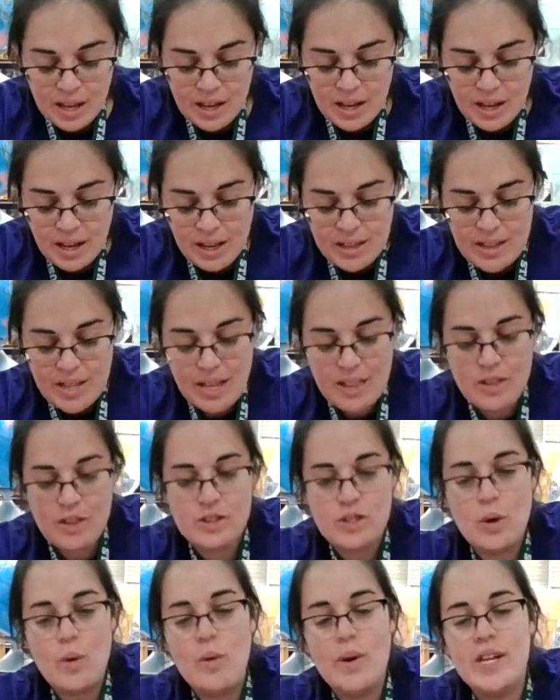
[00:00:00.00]
And then there's
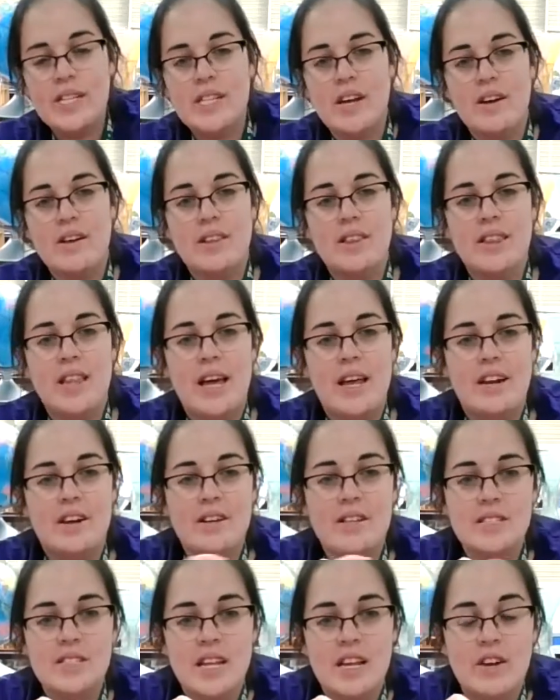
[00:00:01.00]
always our
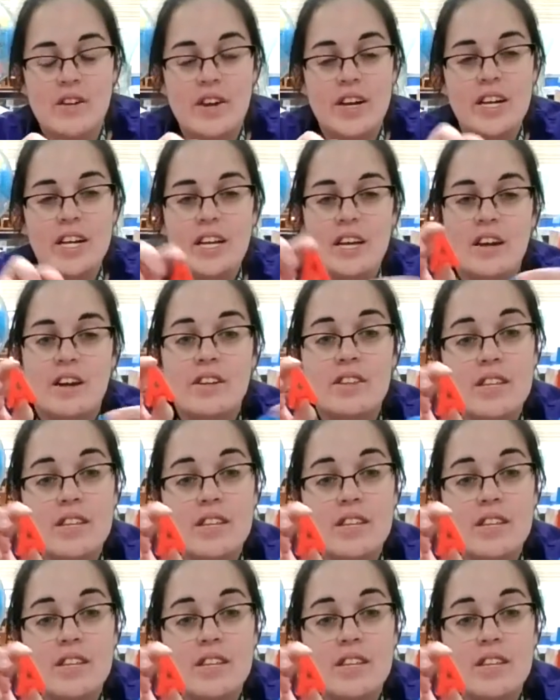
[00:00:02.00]
letters that are in here.